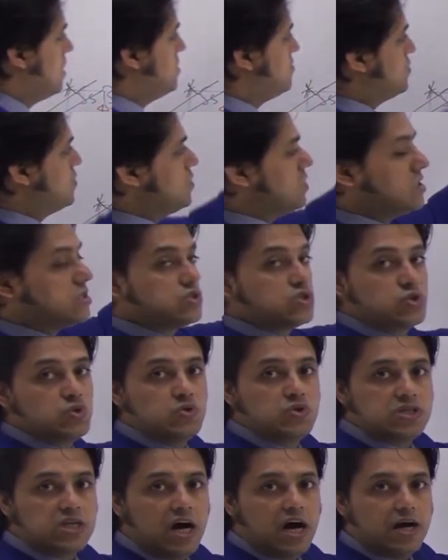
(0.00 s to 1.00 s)
why I put it
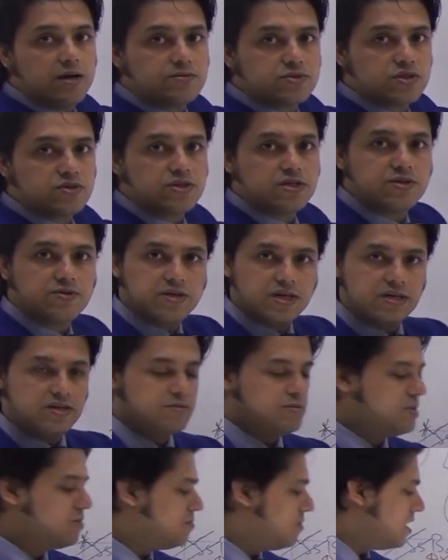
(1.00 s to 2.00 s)
two times so that you can
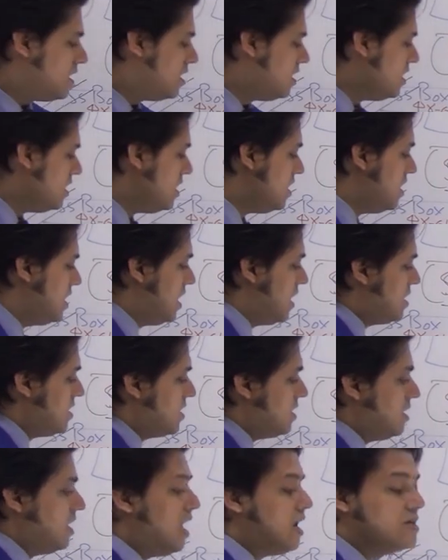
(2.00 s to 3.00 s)
remember.
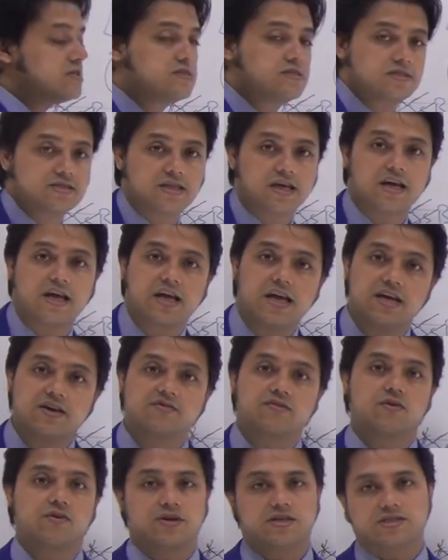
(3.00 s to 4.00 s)
And last is the A
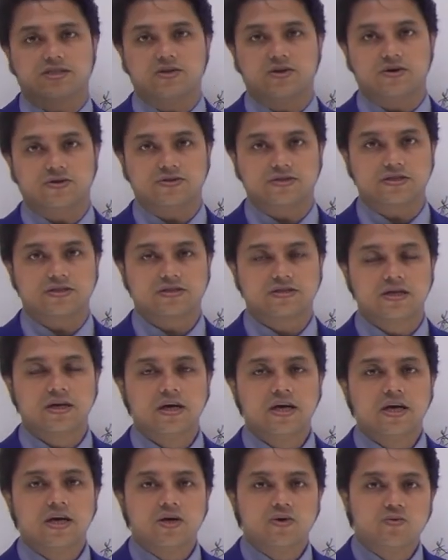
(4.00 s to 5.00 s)
for acidosis.
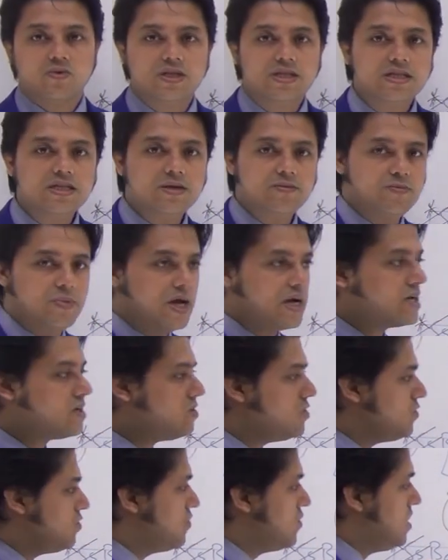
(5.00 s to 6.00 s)
Within the
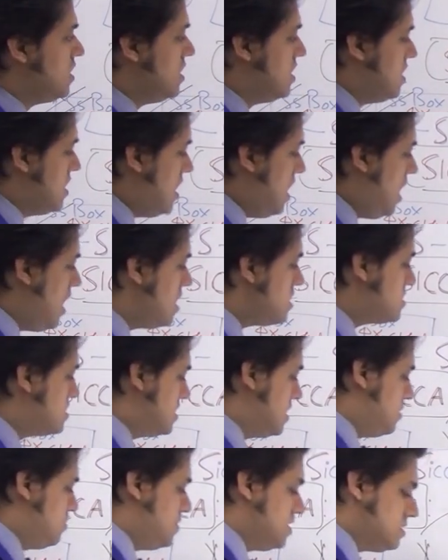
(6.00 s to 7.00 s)
bracket of
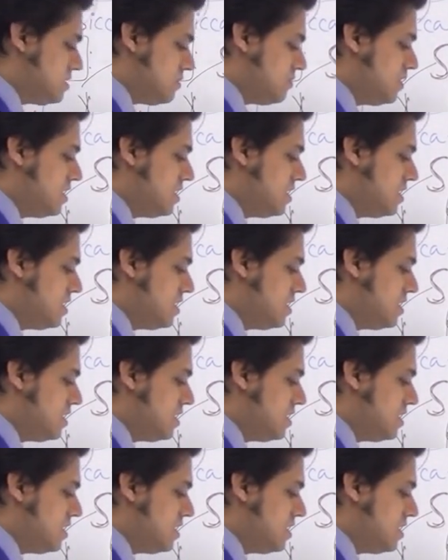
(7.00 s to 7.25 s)
RTA, means the